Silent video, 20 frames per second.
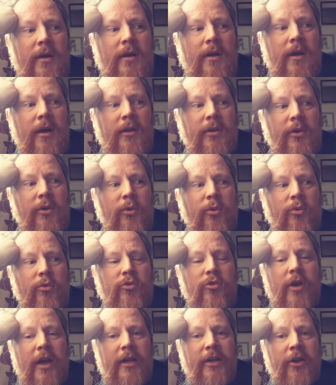Although
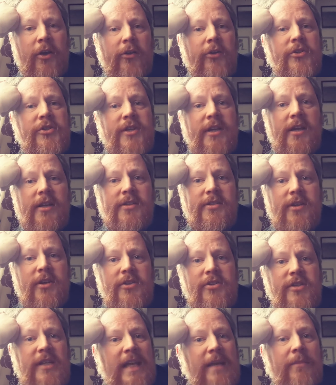acknowledging it as
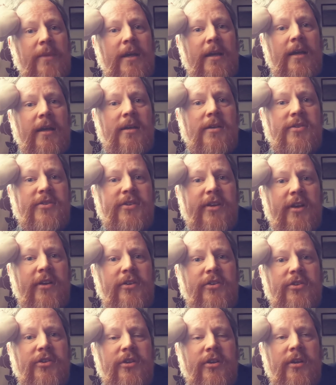such, naming it as
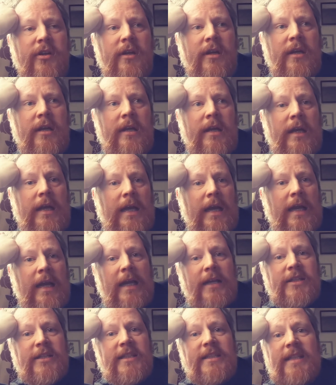such, and
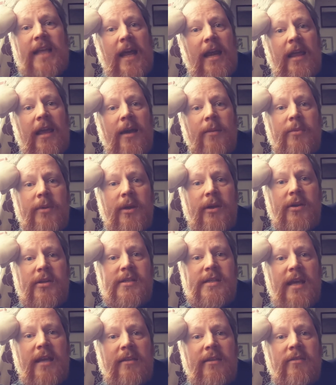actually standing up there and
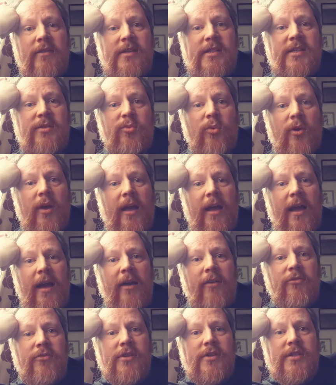saying that this is what I
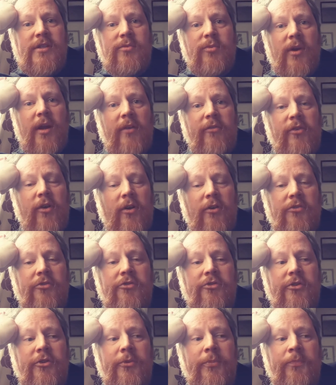have, this is what I've gone
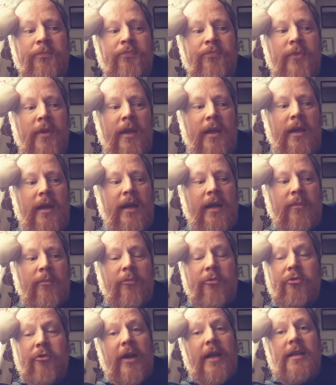through,
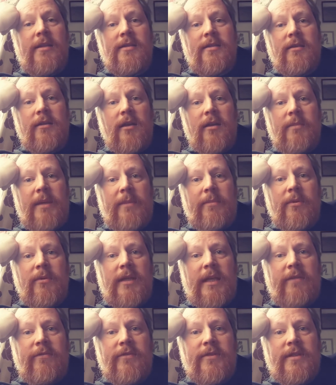frightens a lot of people
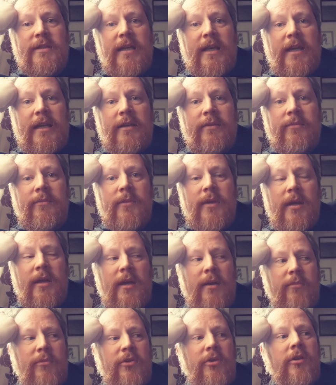even today.
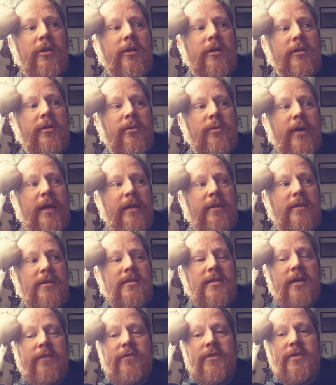You look at the way that
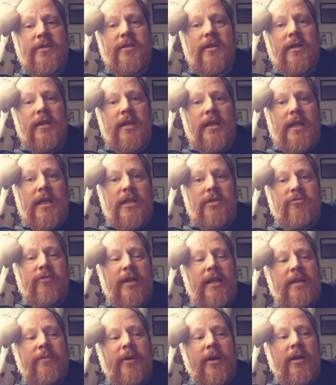stuff is
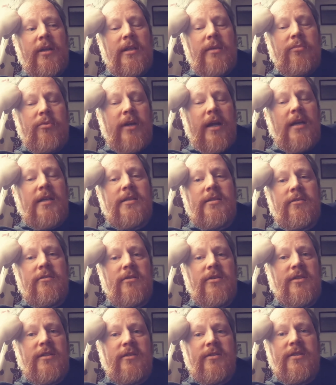written about in the press, there are
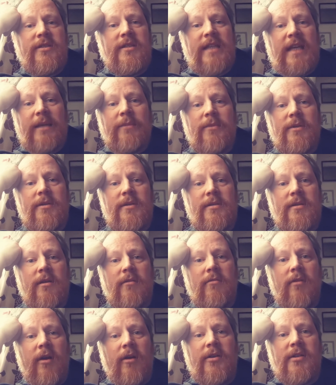still stigmas
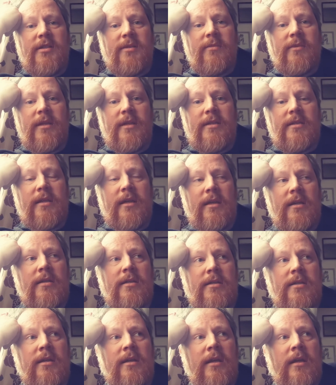around some of these things.